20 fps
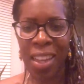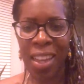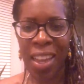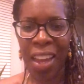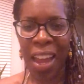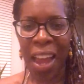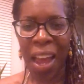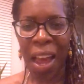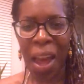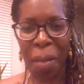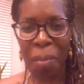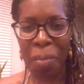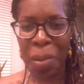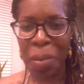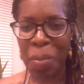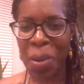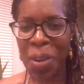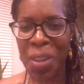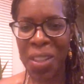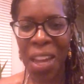Happy
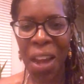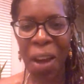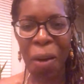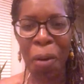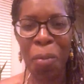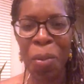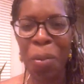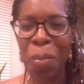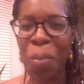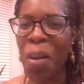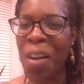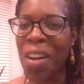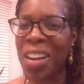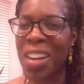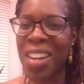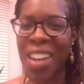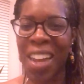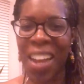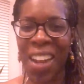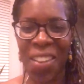birthday. I hope you're
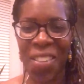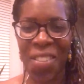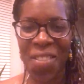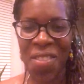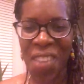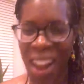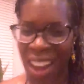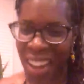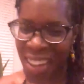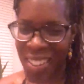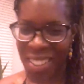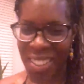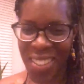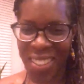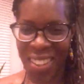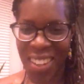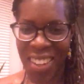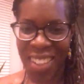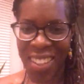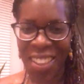partying like a rock star.
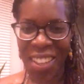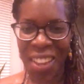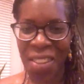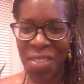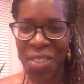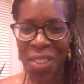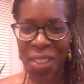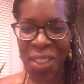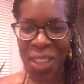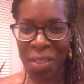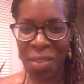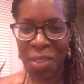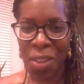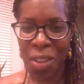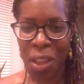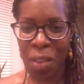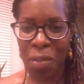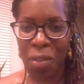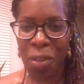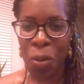Love you, love you,
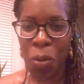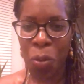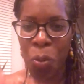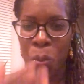love you.